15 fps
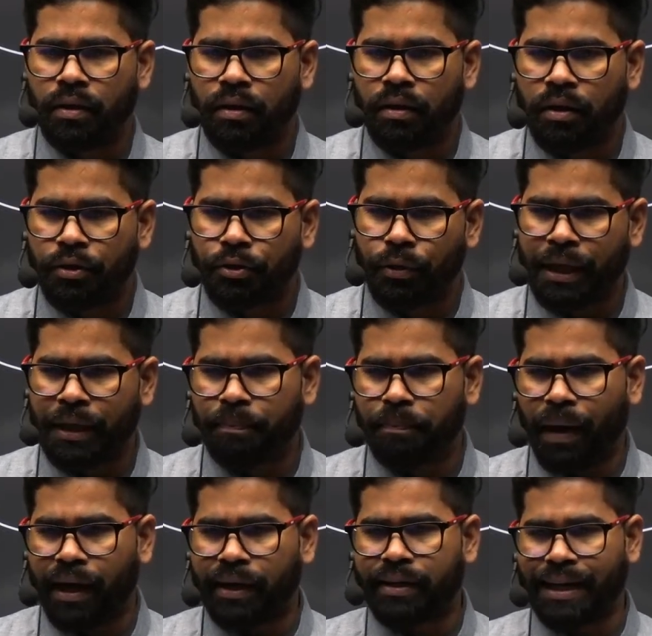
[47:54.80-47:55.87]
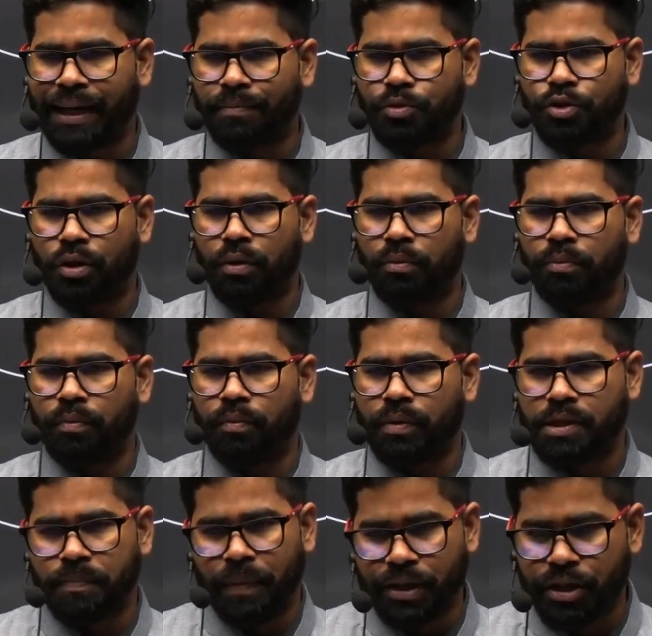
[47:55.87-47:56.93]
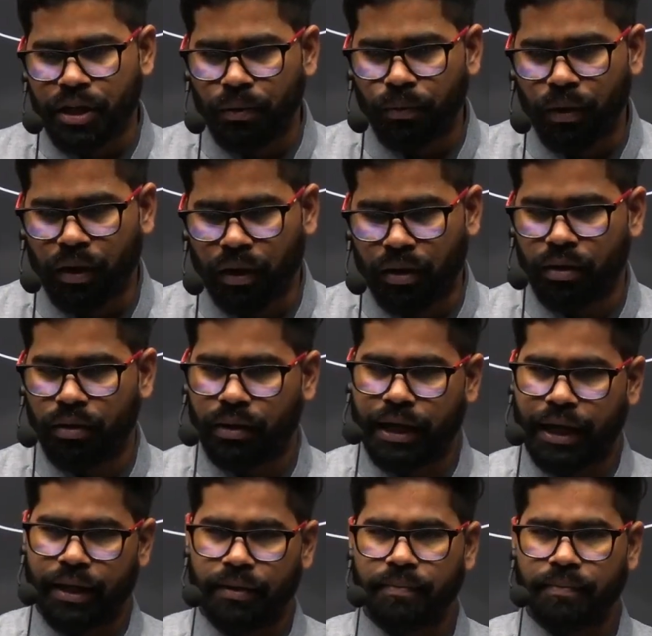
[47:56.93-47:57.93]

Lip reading: Doing part time job, special work. Okay.